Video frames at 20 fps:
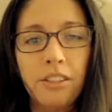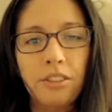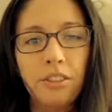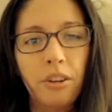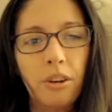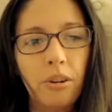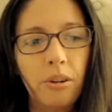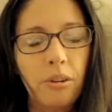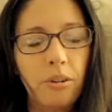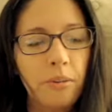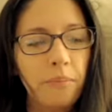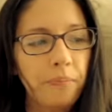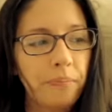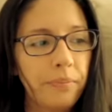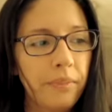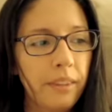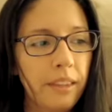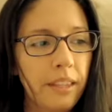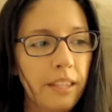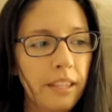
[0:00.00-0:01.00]
So
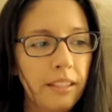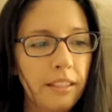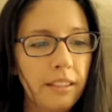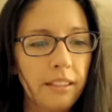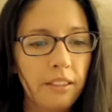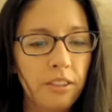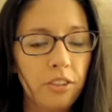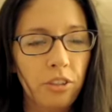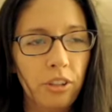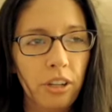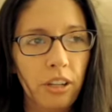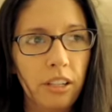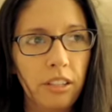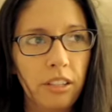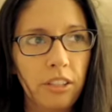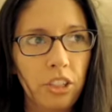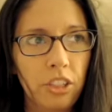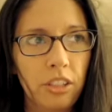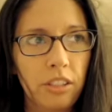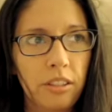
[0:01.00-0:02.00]
this
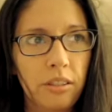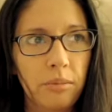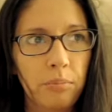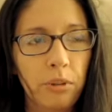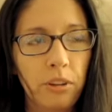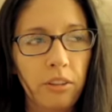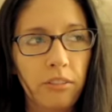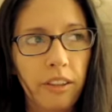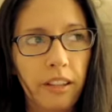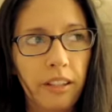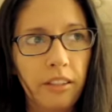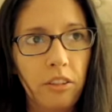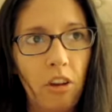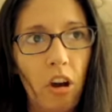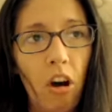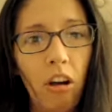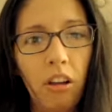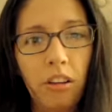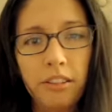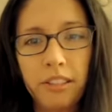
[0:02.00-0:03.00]
drug just prevents
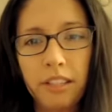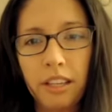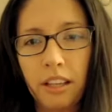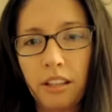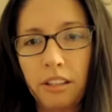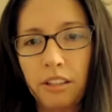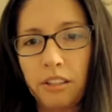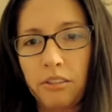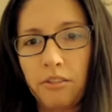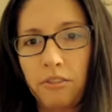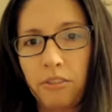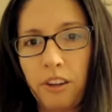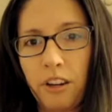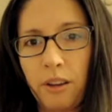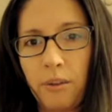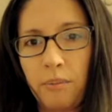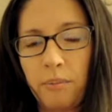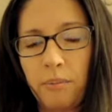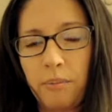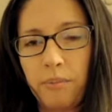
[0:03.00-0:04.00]
all cells
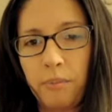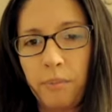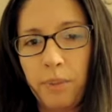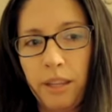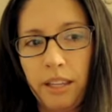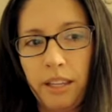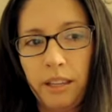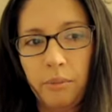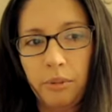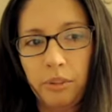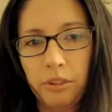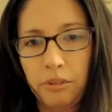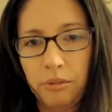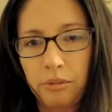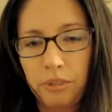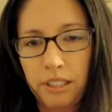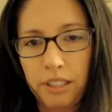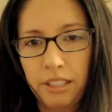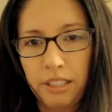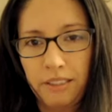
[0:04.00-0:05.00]
from being able to
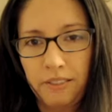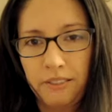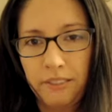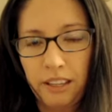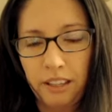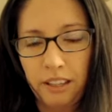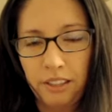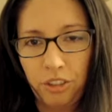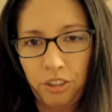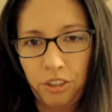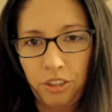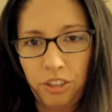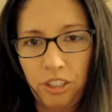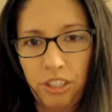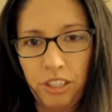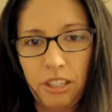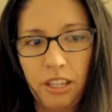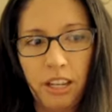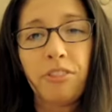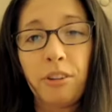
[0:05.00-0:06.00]
receive
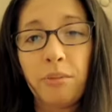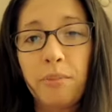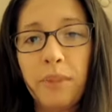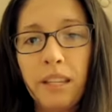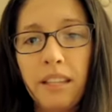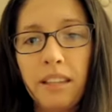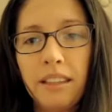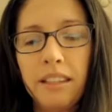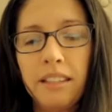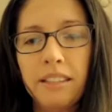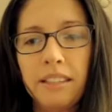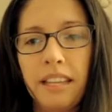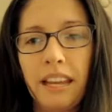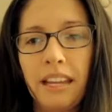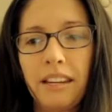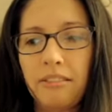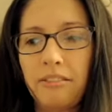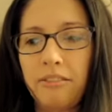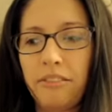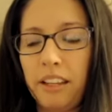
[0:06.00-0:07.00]
estrogen. For me, the
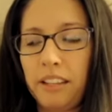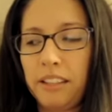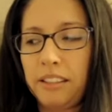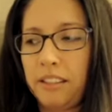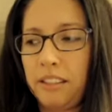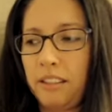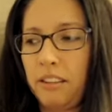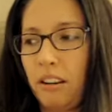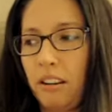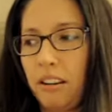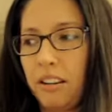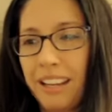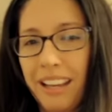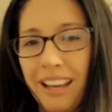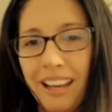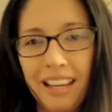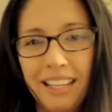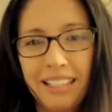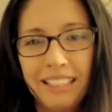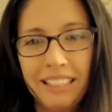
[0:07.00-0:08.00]
side effects are
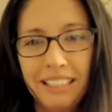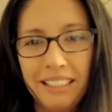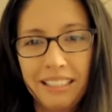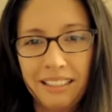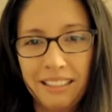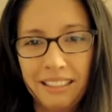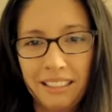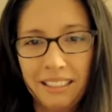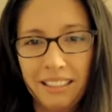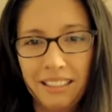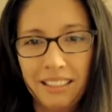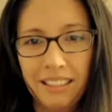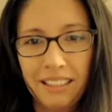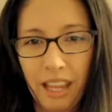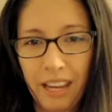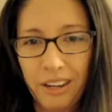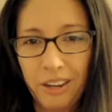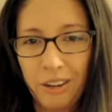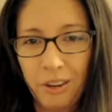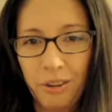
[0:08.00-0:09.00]
not easy.
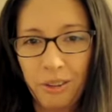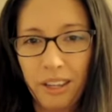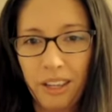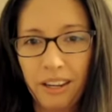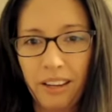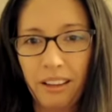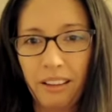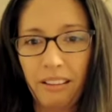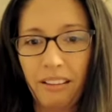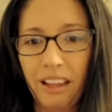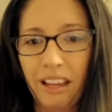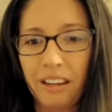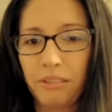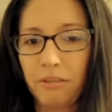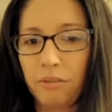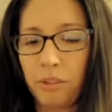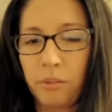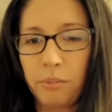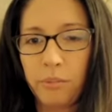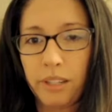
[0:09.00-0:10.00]
I know that a lot
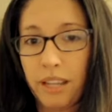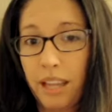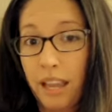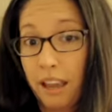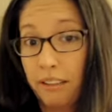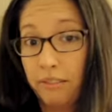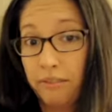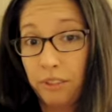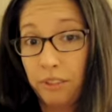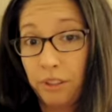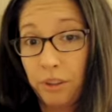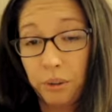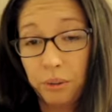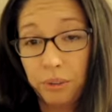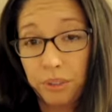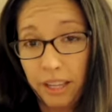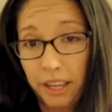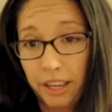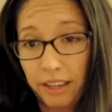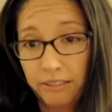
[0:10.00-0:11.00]
of women have no
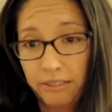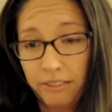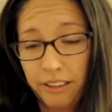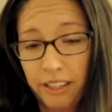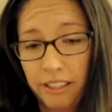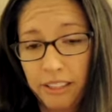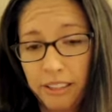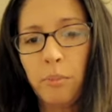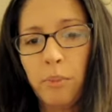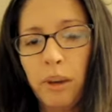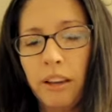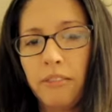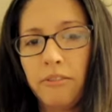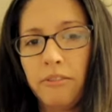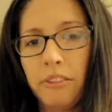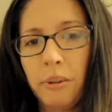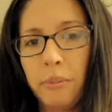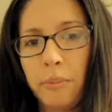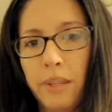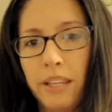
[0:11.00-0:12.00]
side effects, but
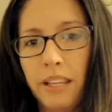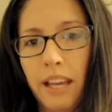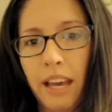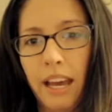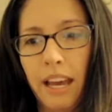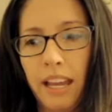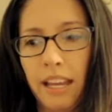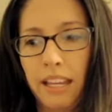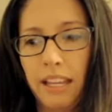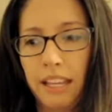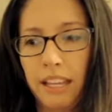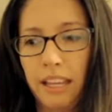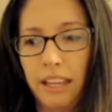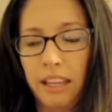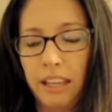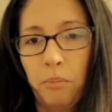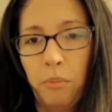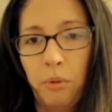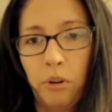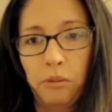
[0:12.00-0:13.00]
for me, I
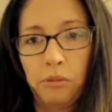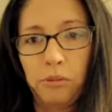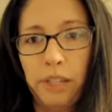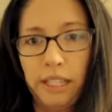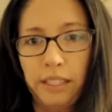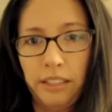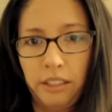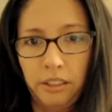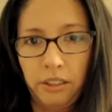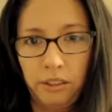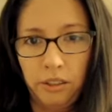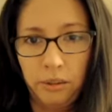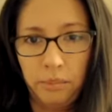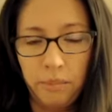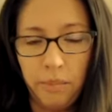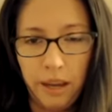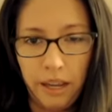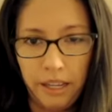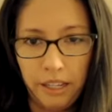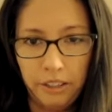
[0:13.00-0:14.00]
get more regular
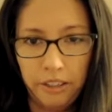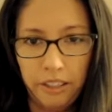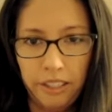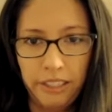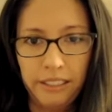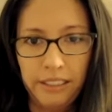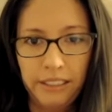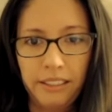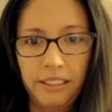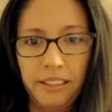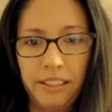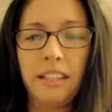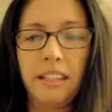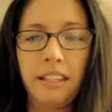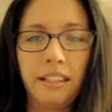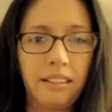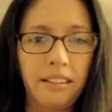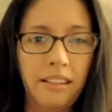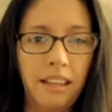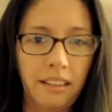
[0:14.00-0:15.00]
migraines,
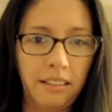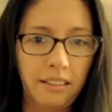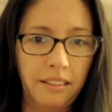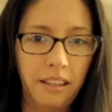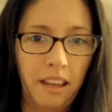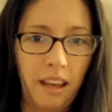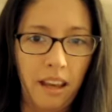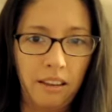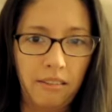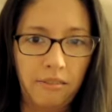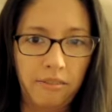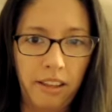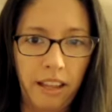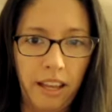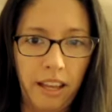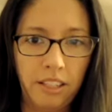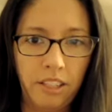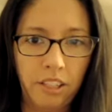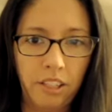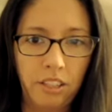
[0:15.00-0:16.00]
intense hot
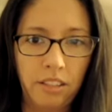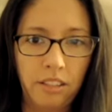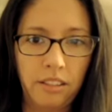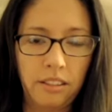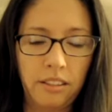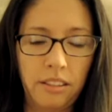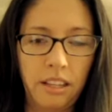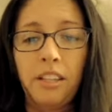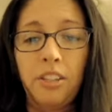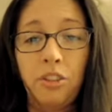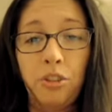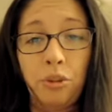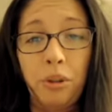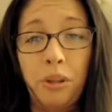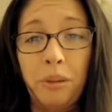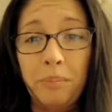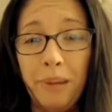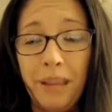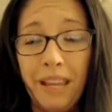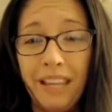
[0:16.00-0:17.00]
flashes,
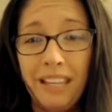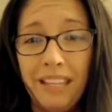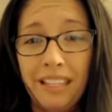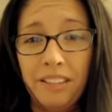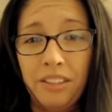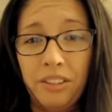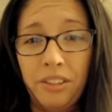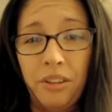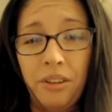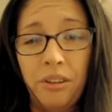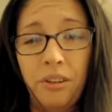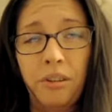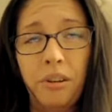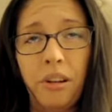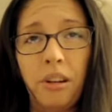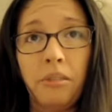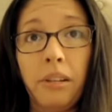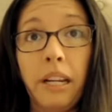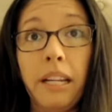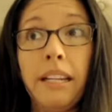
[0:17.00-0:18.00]
joint pain. So
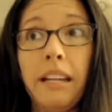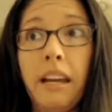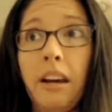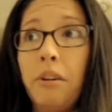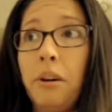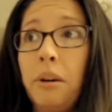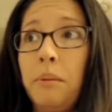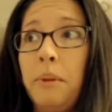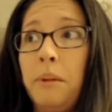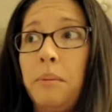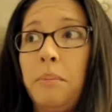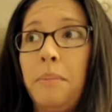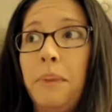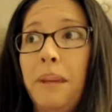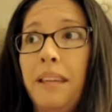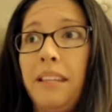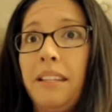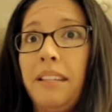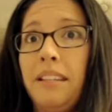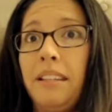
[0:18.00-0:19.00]
right now I'm in
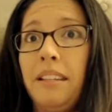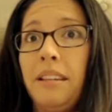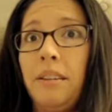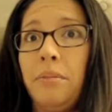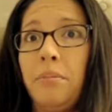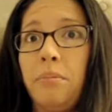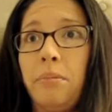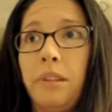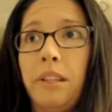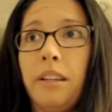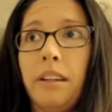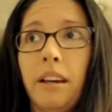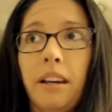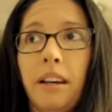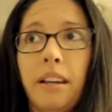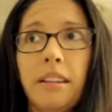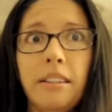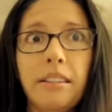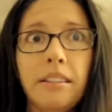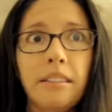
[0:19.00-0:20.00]
bed
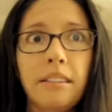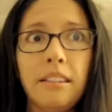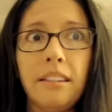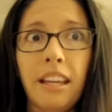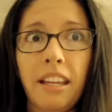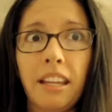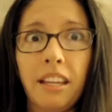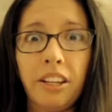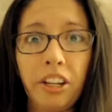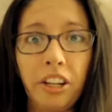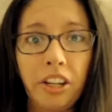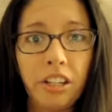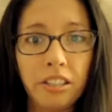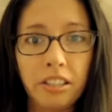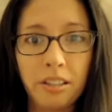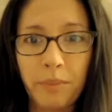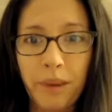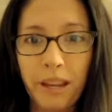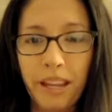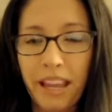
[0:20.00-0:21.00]
because it
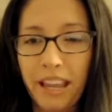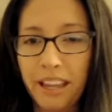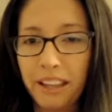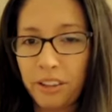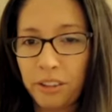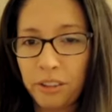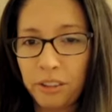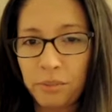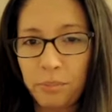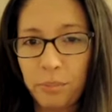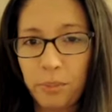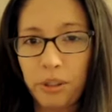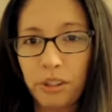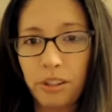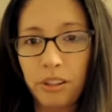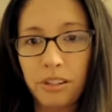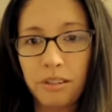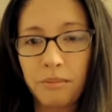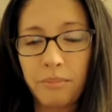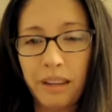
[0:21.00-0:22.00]
hurts. My ankles
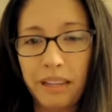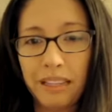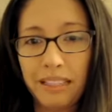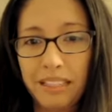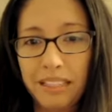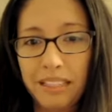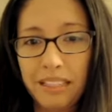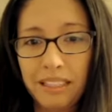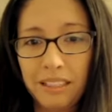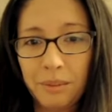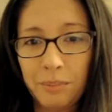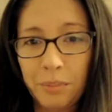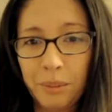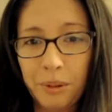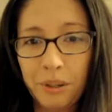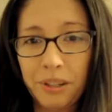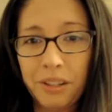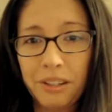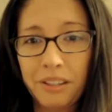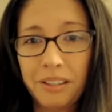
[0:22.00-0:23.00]
burn, my knees
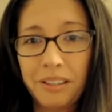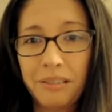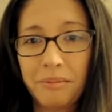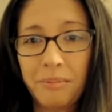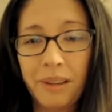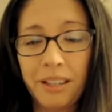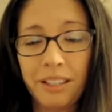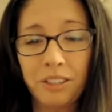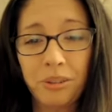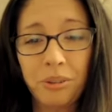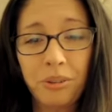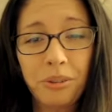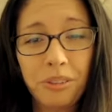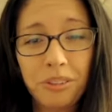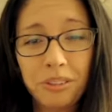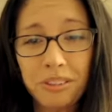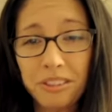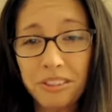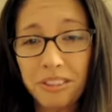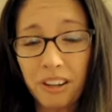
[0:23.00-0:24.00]
burn, my
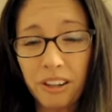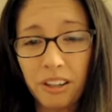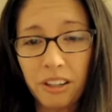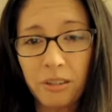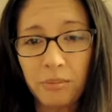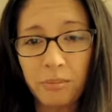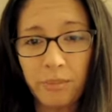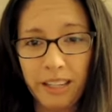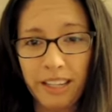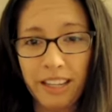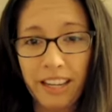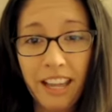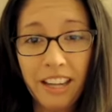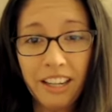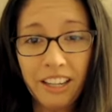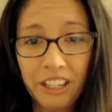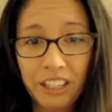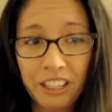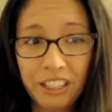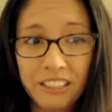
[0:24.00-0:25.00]
shoulders hurt, my
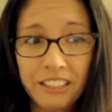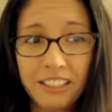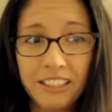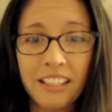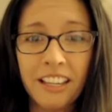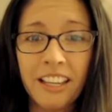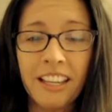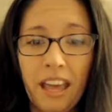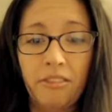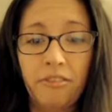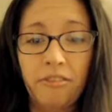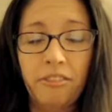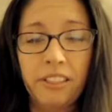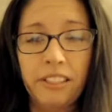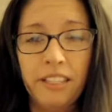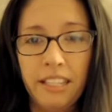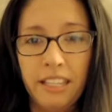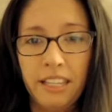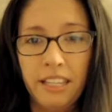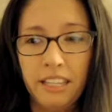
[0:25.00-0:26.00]
neck hurts.
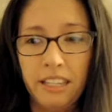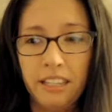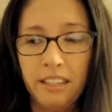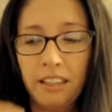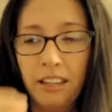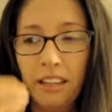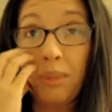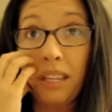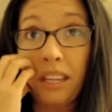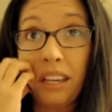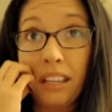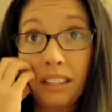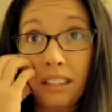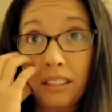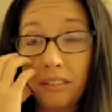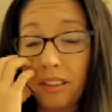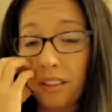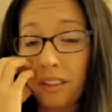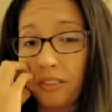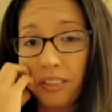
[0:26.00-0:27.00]
Fatigue. Because
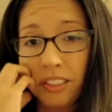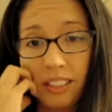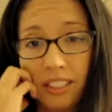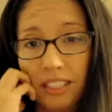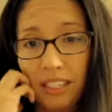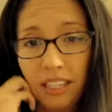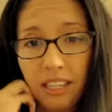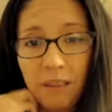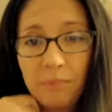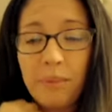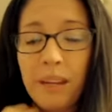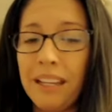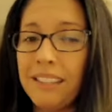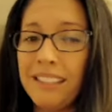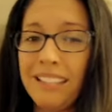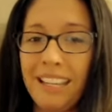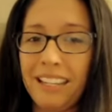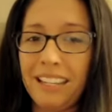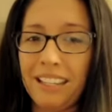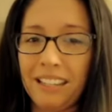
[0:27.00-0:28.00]
of the fatigue, I'm not
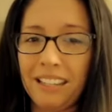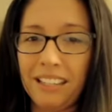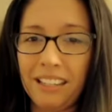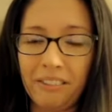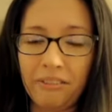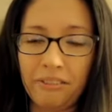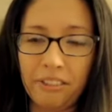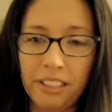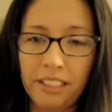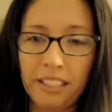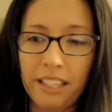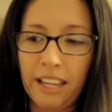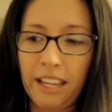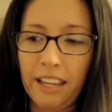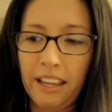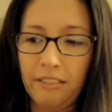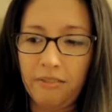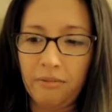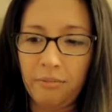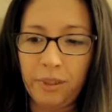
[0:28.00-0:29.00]
taking it every
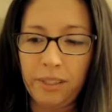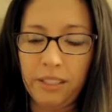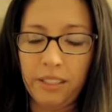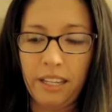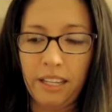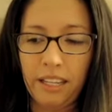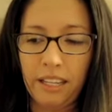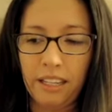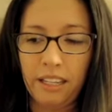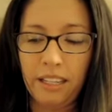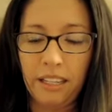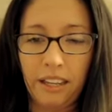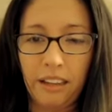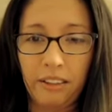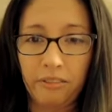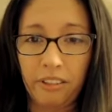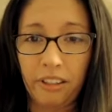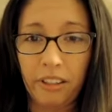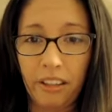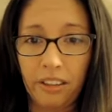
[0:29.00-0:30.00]
day. I've been taking it
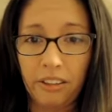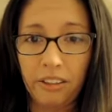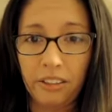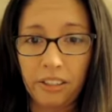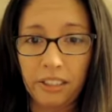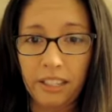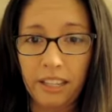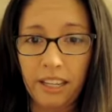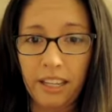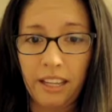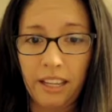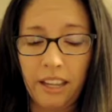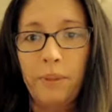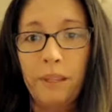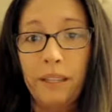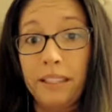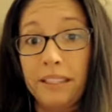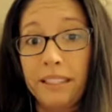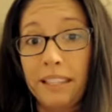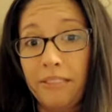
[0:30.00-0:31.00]
every other day
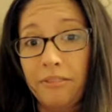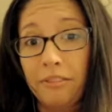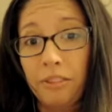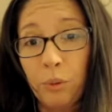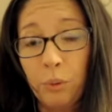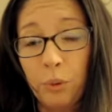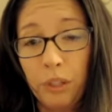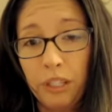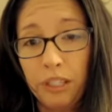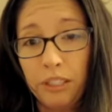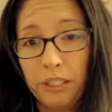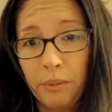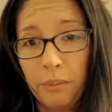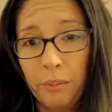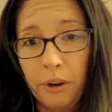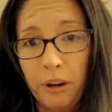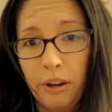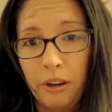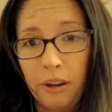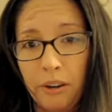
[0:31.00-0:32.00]
because I have to work
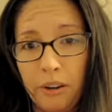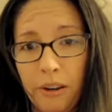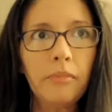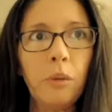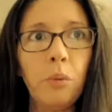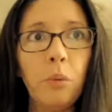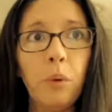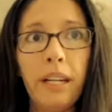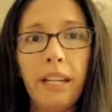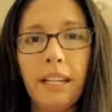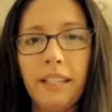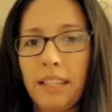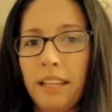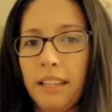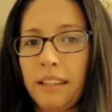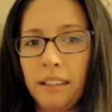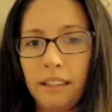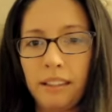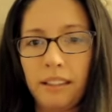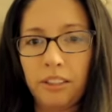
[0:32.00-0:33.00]
tomorrow. When I
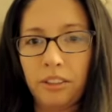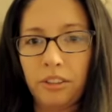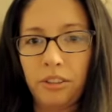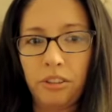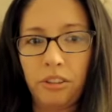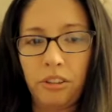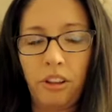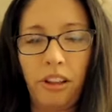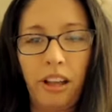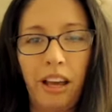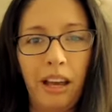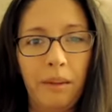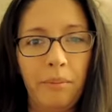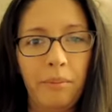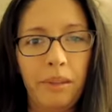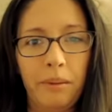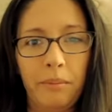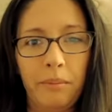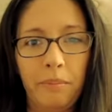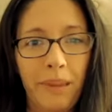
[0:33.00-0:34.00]
take the letrozole, I'm
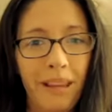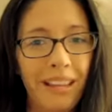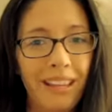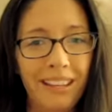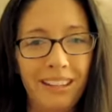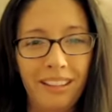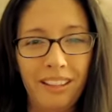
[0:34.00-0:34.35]
in bed